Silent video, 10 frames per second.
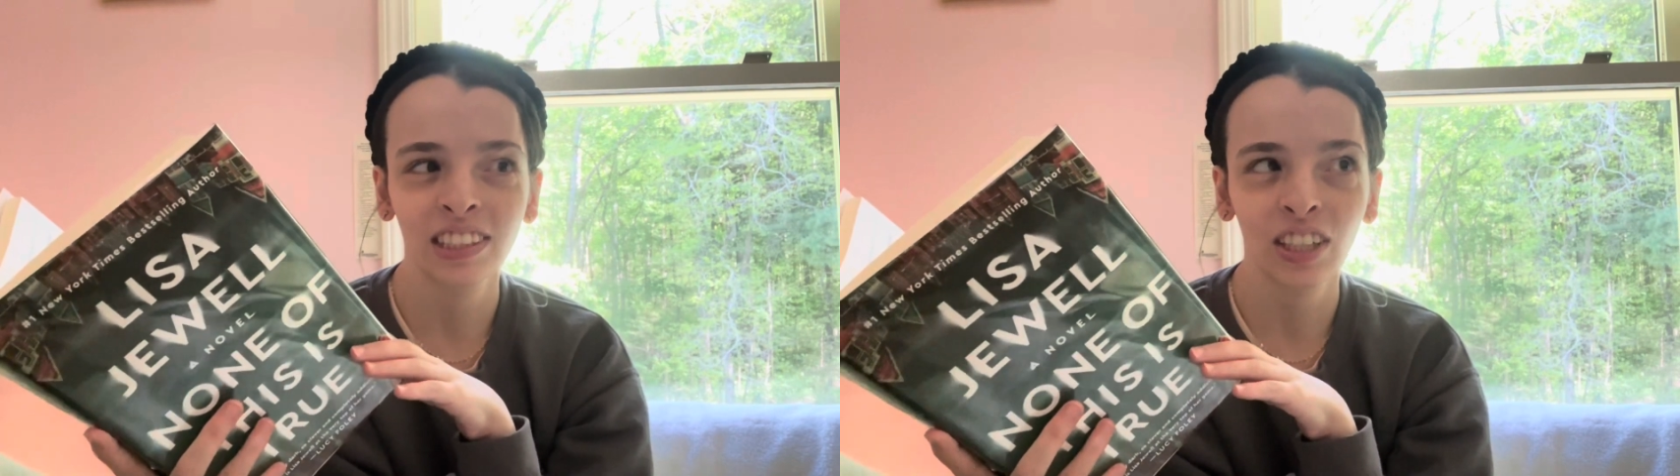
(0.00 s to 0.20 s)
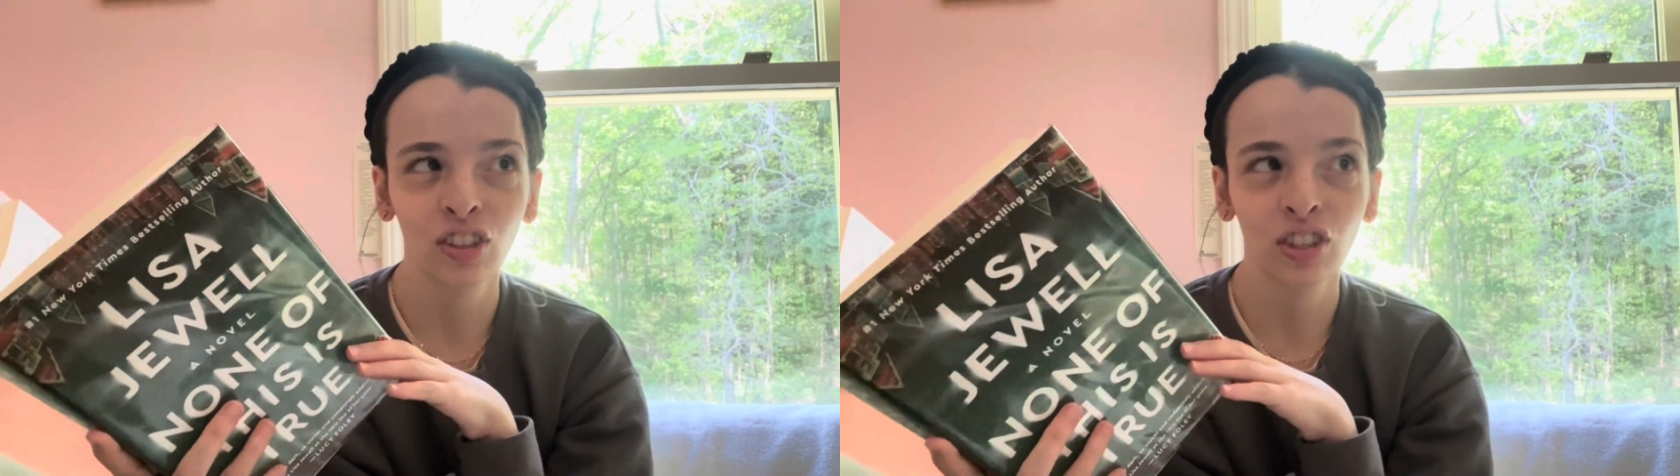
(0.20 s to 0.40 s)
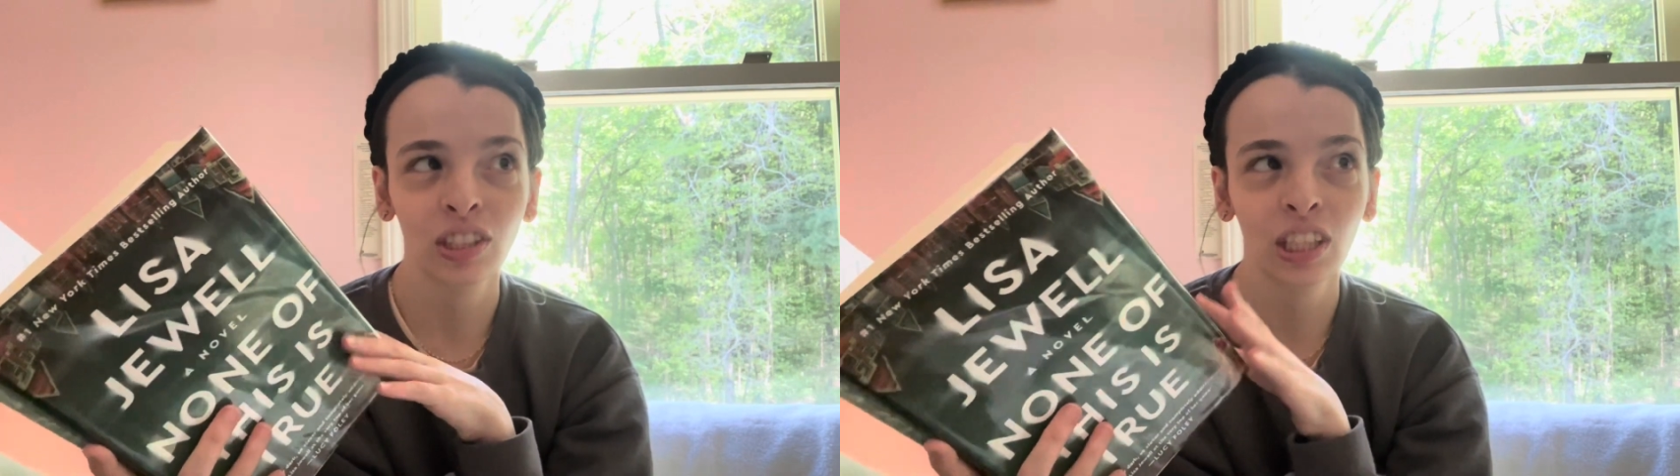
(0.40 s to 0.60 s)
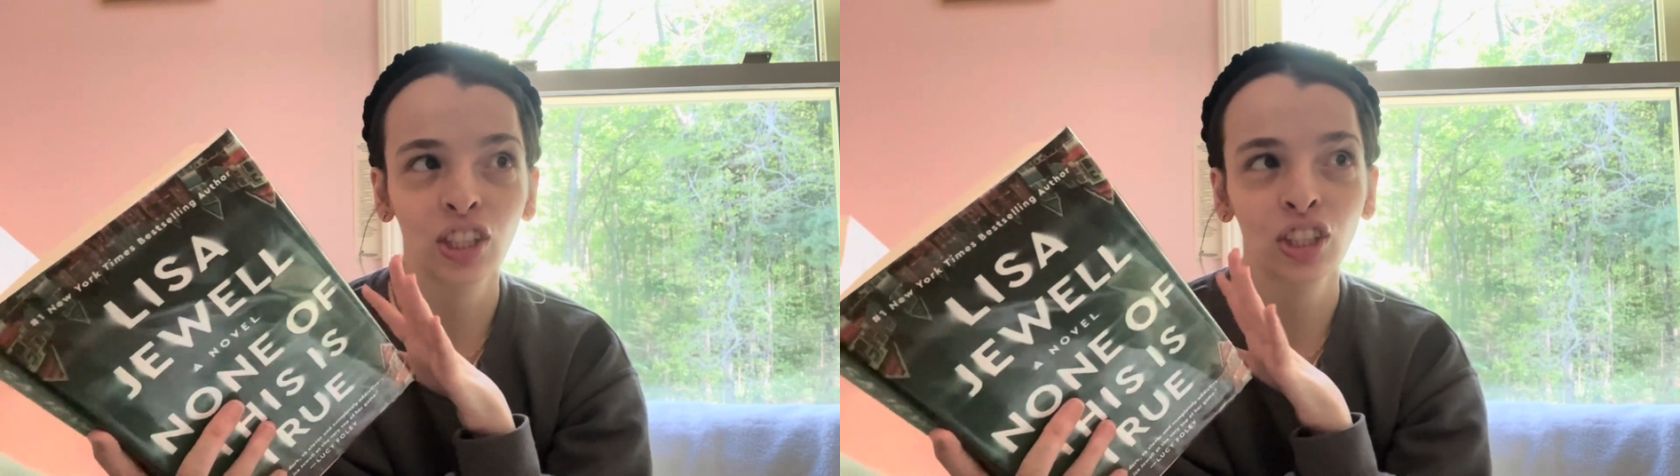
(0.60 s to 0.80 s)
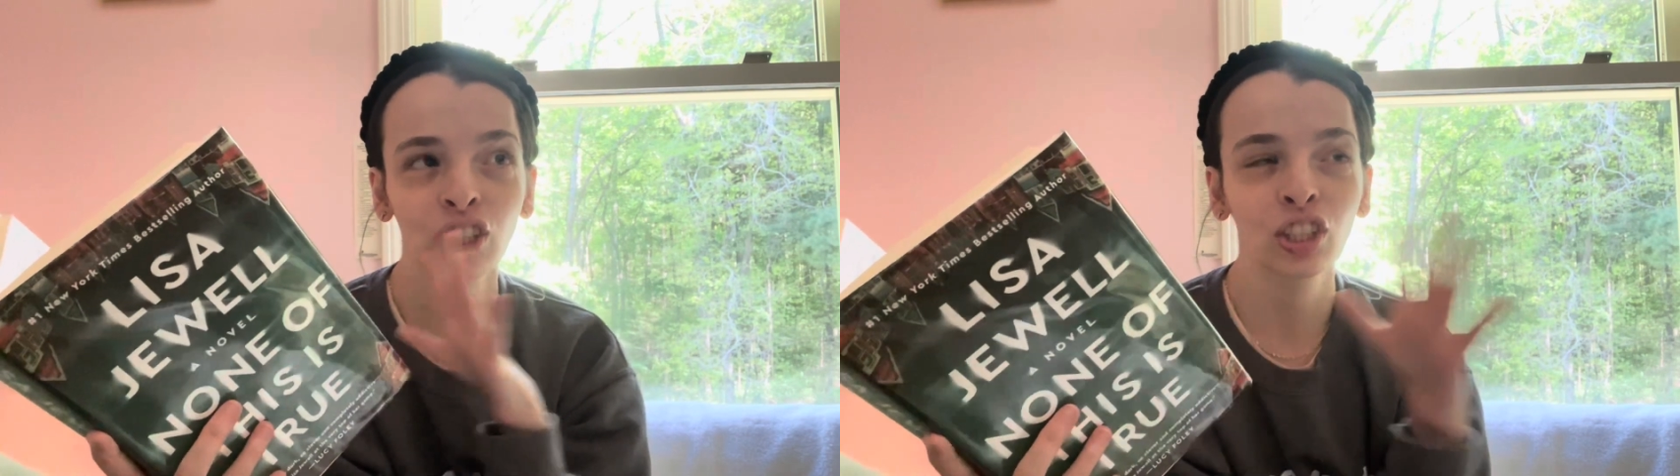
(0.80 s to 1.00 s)
that are just like
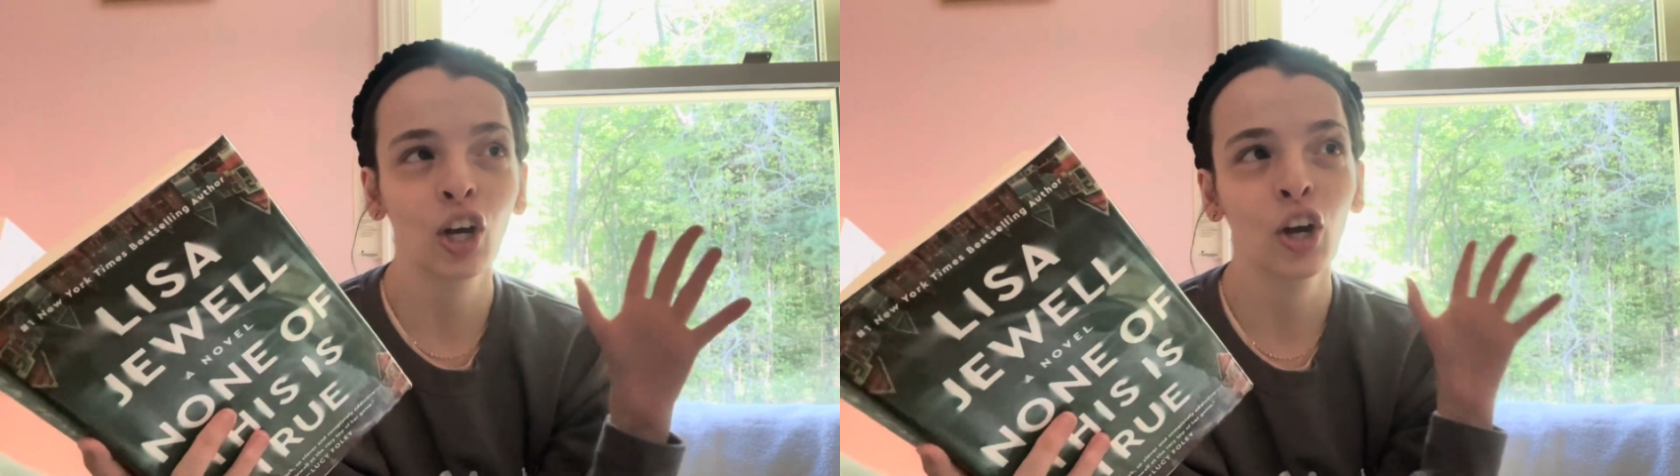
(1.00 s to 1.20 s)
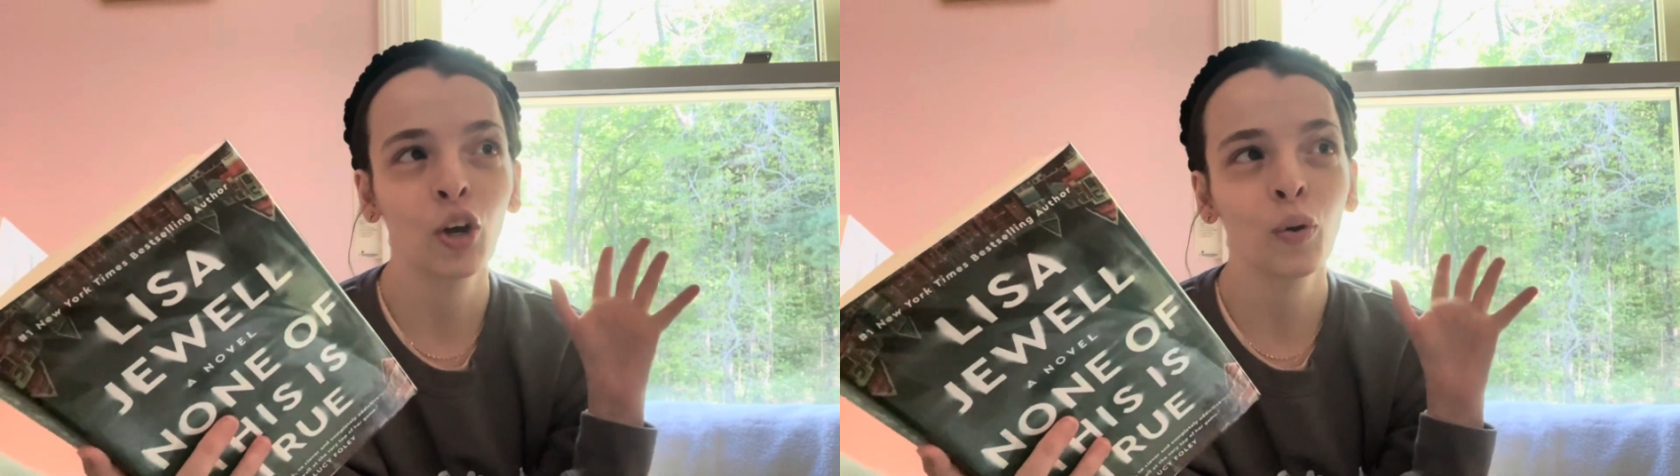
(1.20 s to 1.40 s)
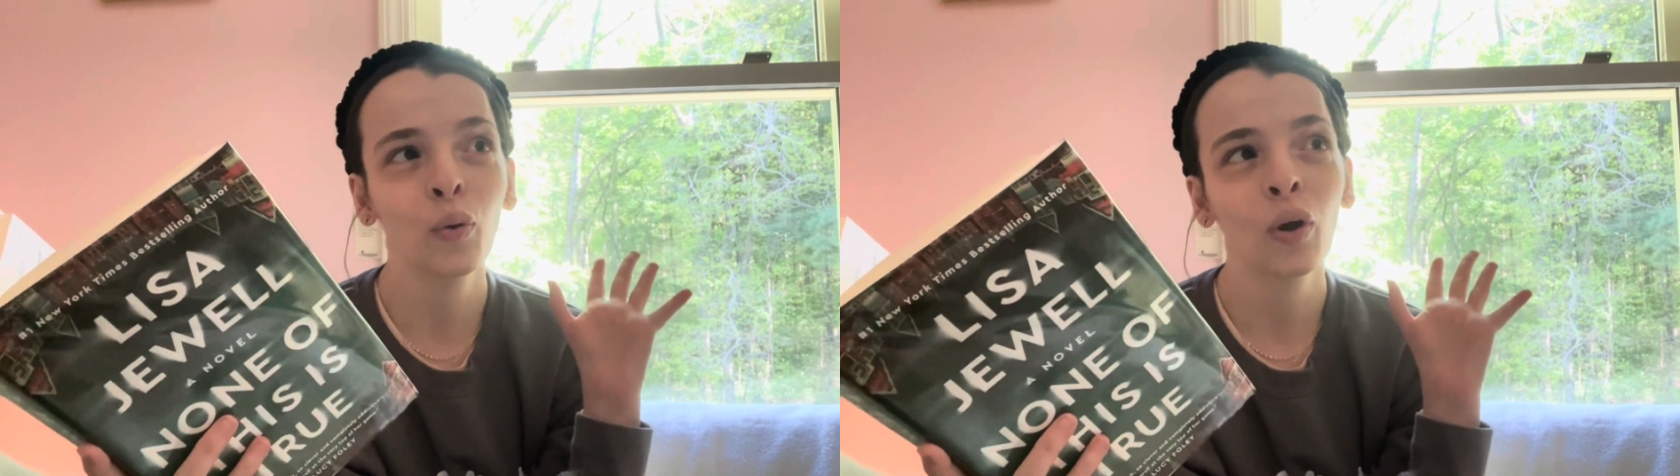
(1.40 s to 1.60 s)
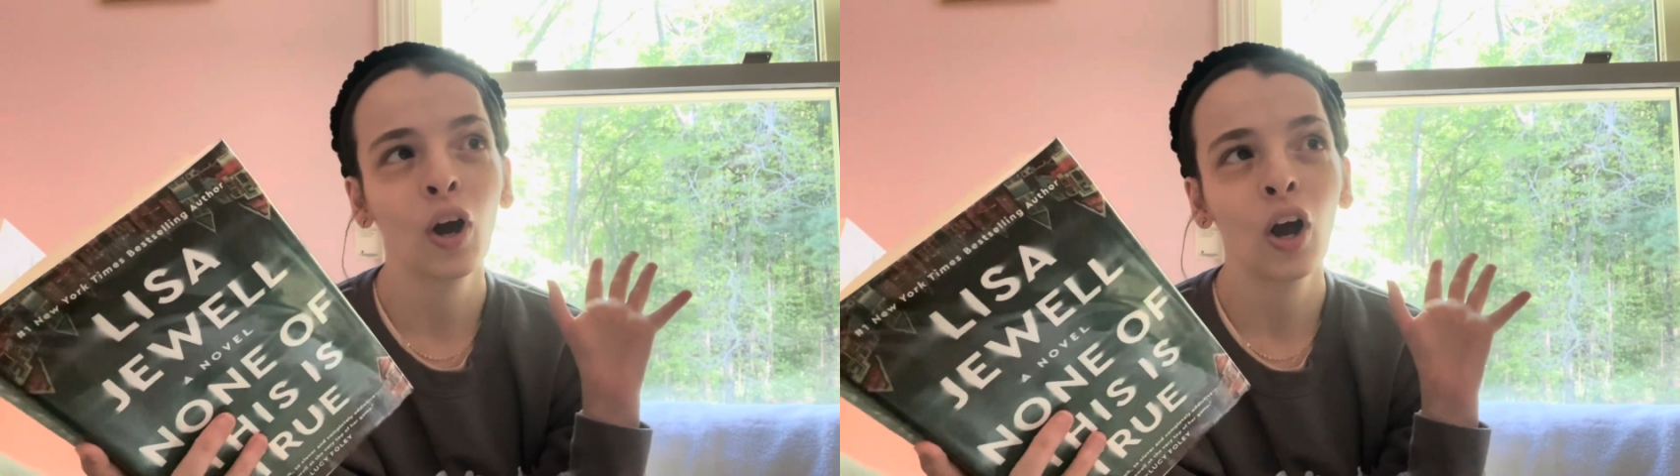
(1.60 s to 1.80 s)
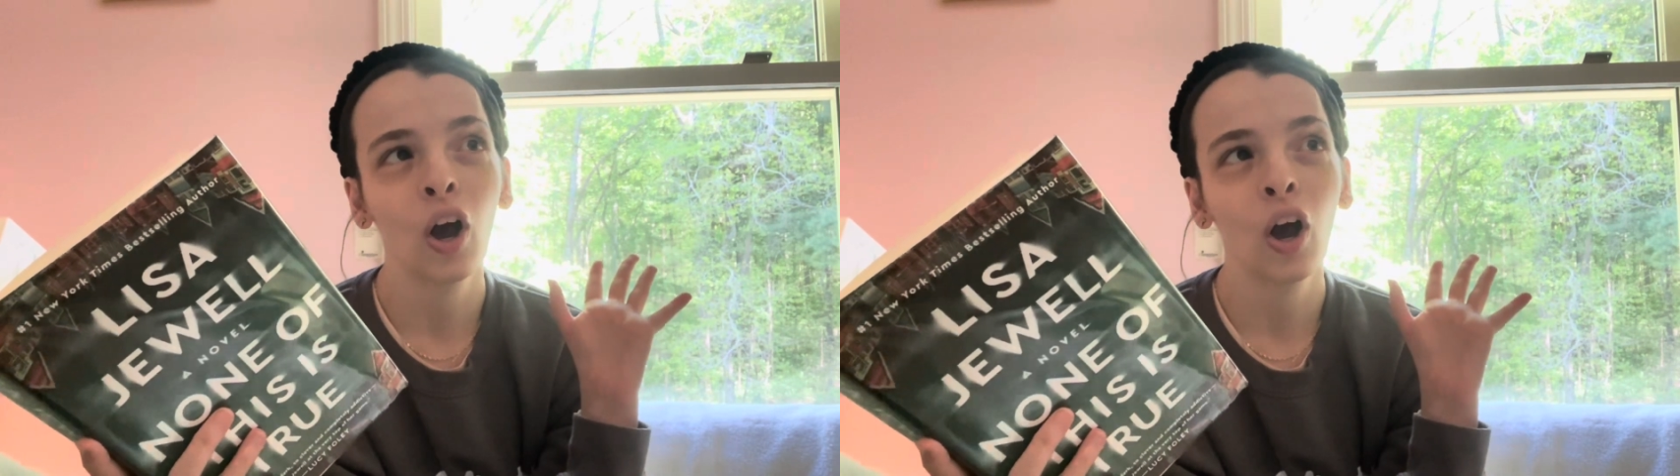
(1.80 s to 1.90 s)
so